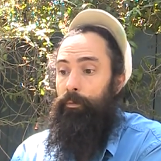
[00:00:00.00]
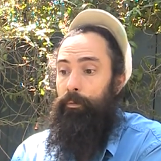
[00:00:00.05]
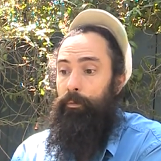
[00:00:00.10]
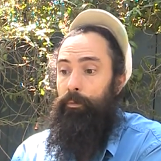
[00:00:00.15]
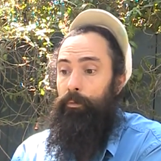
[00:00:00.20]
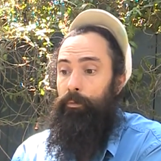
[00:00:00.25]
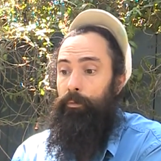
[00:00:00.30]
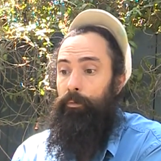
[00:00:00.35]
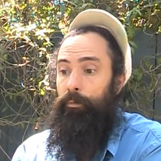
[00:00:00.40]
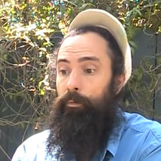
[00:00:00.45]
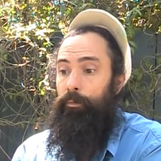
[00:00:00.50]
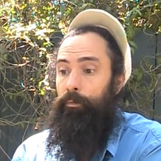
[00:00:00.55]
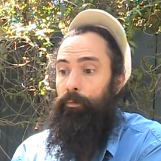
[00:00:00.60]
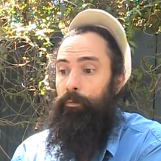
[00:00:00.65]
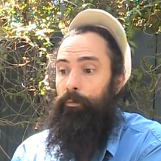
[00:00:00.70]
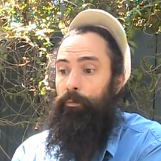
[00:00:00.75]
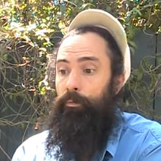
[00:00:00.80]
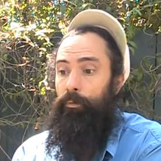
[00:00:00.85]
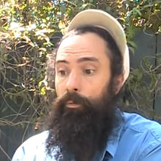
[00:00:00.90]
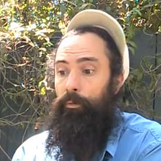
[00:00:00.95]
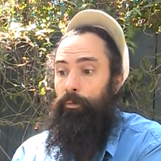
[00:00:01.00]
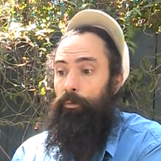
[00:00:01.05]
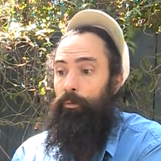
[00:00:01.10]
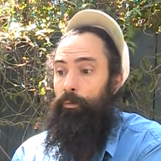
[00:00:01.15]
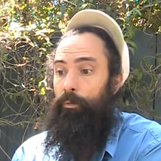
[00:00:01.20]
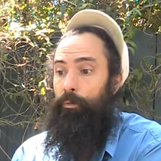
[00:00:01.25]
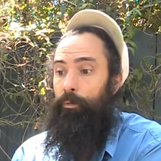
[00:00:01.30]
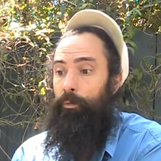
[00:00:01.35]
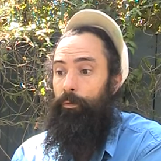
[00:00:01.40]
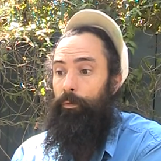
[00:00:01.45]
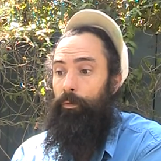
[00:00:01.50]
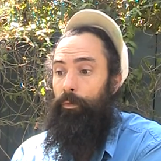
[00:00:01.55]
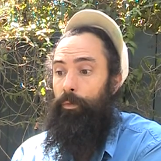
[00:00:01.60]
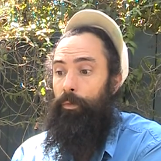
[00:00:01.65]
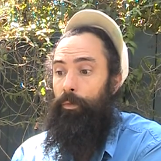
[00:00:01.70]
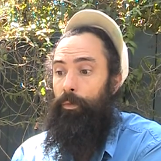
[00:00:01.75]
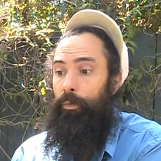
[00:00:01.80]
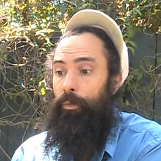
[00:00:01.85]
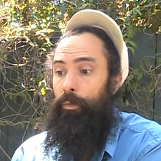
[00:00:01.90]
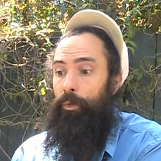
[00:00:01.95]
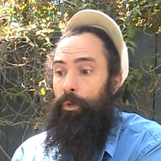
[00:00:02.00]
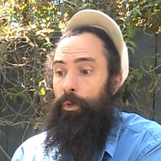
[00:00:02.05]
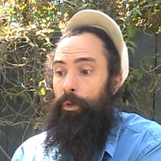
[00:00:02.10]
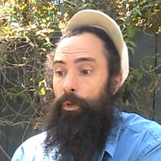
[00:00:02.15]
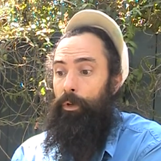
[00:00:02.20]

(no one is talking)